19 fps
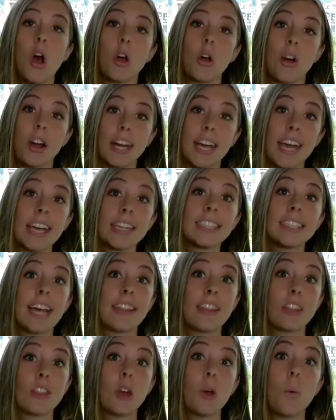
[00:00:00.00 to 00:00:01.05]
Correa
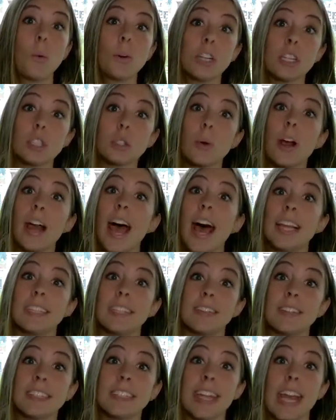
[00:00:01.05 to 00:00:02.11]
said that the UNASUR heads
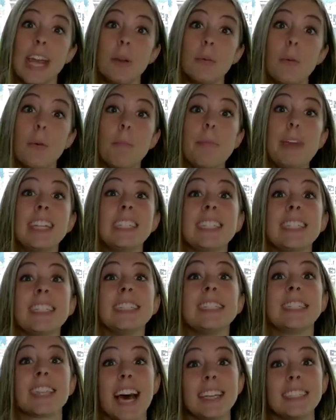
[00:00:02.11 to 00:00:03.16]
of state will meet to
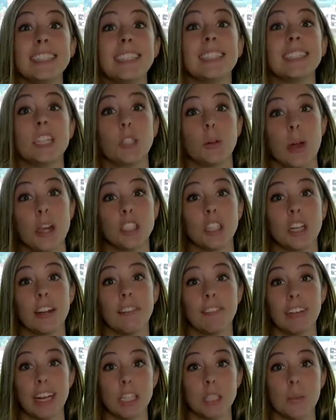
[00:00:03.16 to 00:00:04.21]
discuss the situation
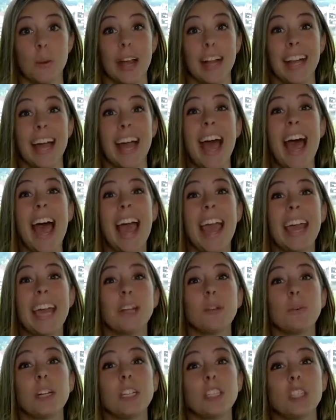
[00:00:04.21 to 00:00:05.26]
in Venezuela
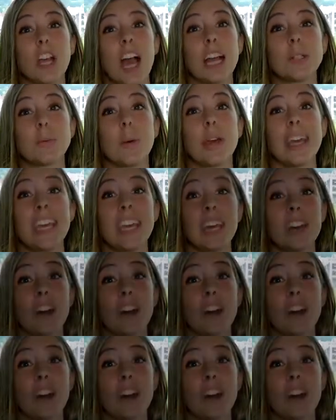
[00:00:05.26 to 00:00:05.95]
and reject what he